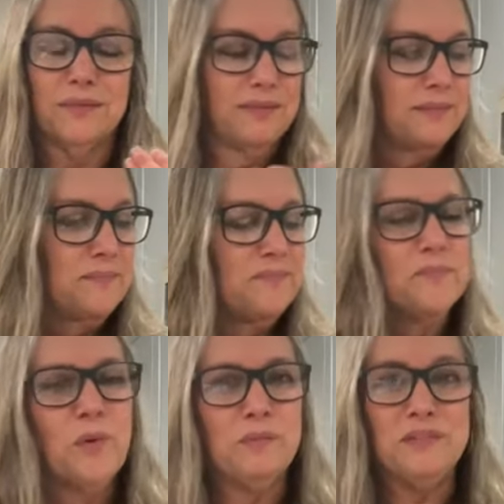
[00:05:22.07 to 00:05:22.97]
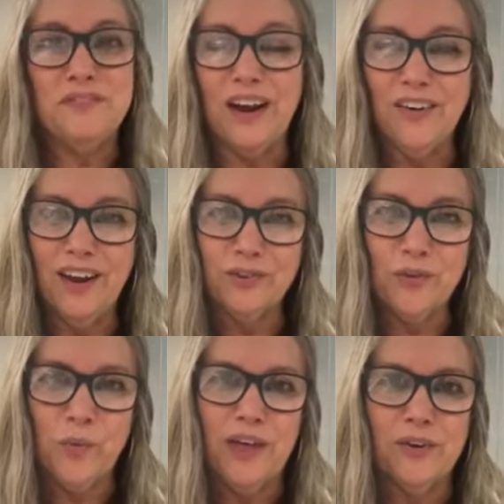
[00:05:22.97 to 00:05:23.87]
we've been very under the
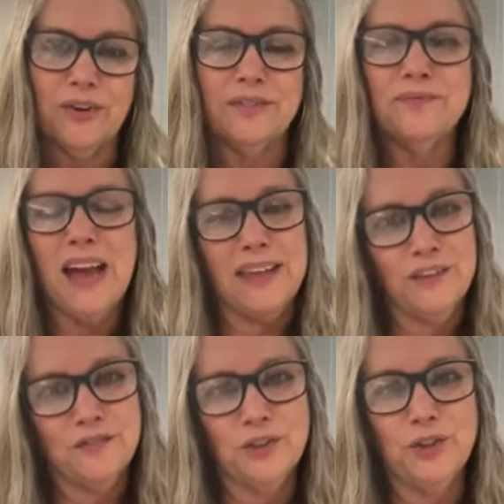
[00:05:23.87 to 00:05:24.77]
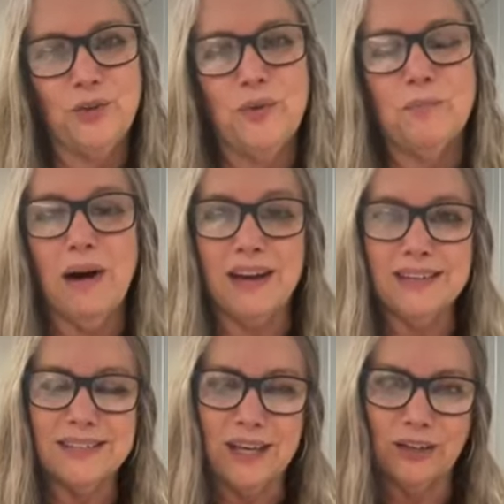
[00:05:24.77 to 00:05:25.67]
weather, had the flu. Mine has
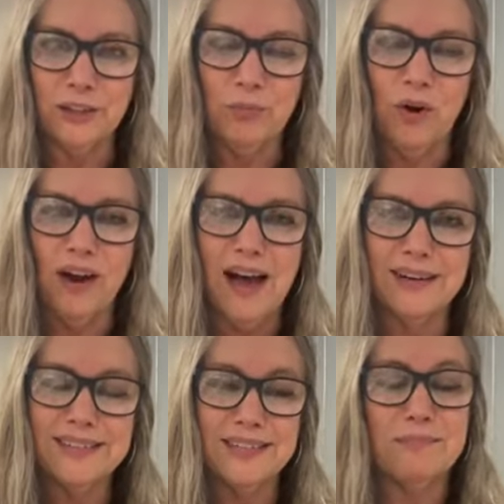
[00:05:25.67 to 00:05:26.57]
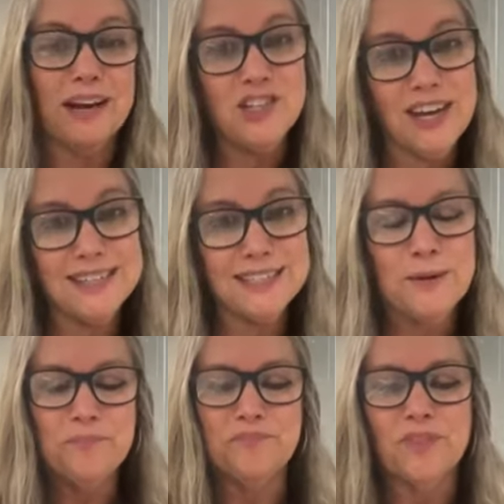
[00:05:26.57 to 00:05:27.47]
settled into bronchitis in my chest.
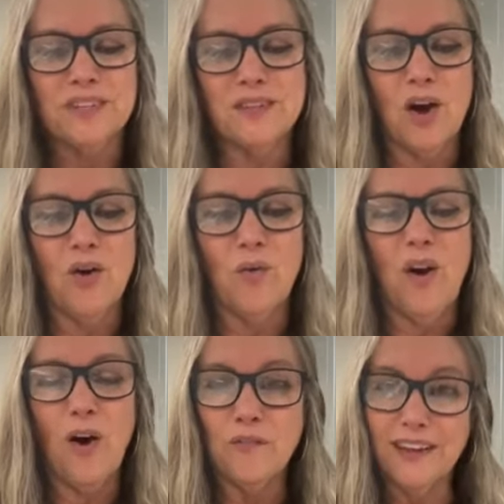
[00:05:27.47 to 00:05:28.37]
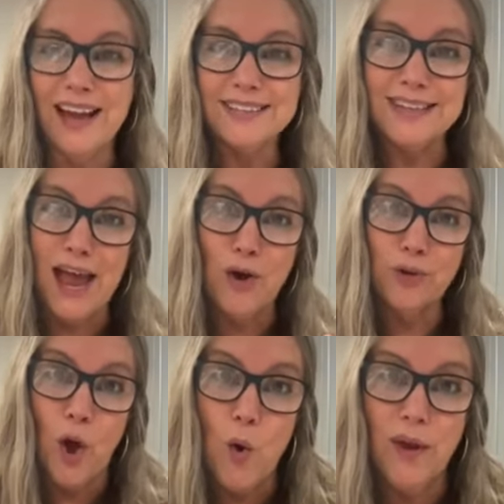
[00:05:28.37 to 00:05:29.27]
So hopefully I sound
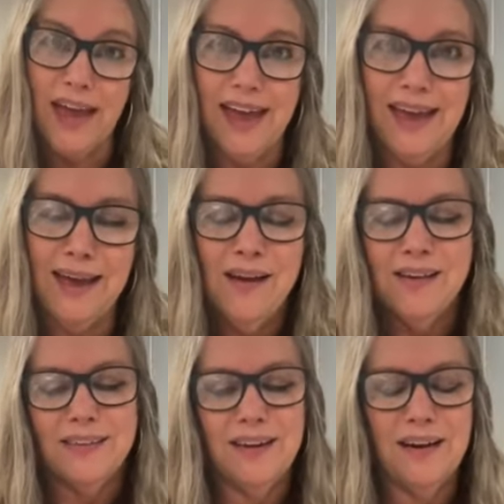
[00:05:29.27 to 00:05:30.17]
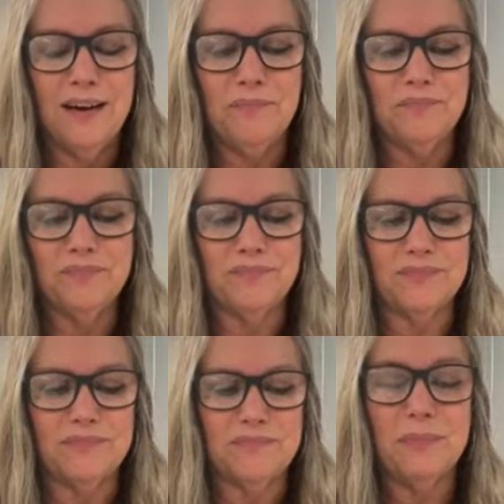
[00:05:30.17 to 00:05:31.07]
okay.
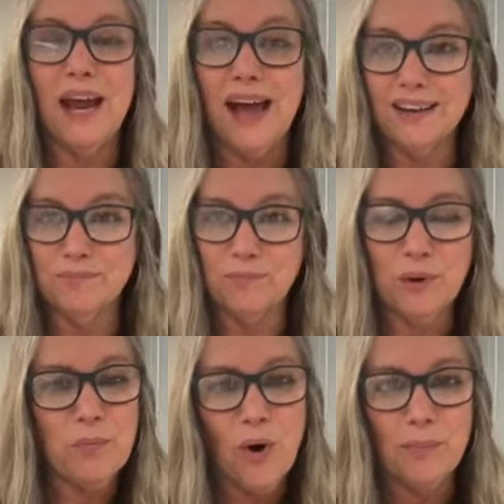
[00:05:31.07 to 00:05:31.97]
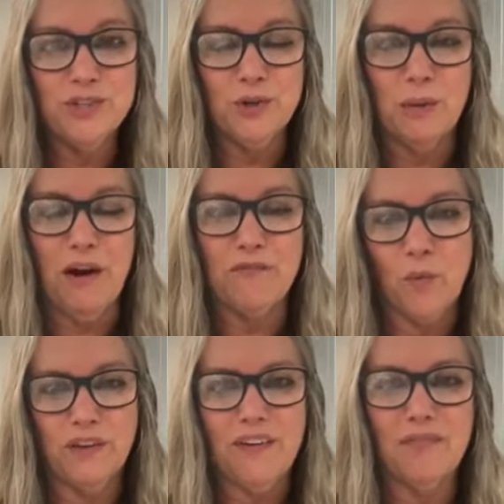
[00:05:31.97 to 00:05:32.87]
But I can promise you in about
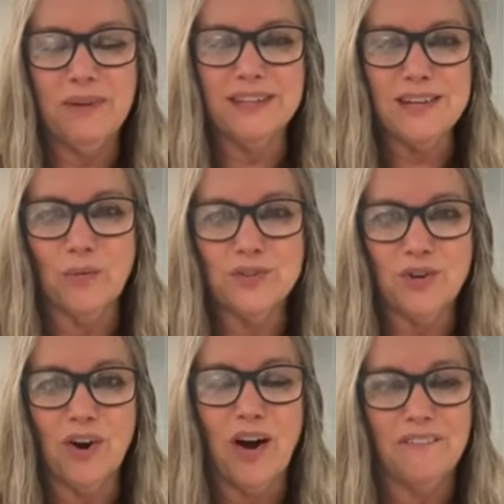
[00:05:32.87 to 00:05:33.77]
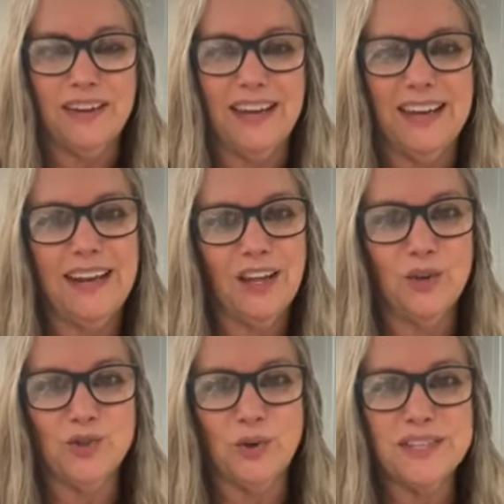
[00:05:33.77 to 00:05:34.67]
45 minutes, I will start coughing again. Hello,
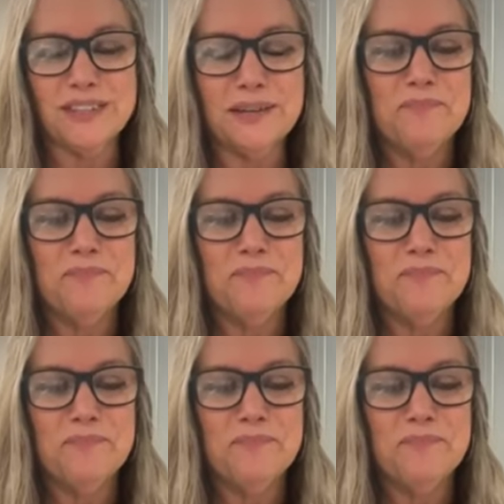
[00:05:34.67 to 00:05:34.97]
Joycelyn.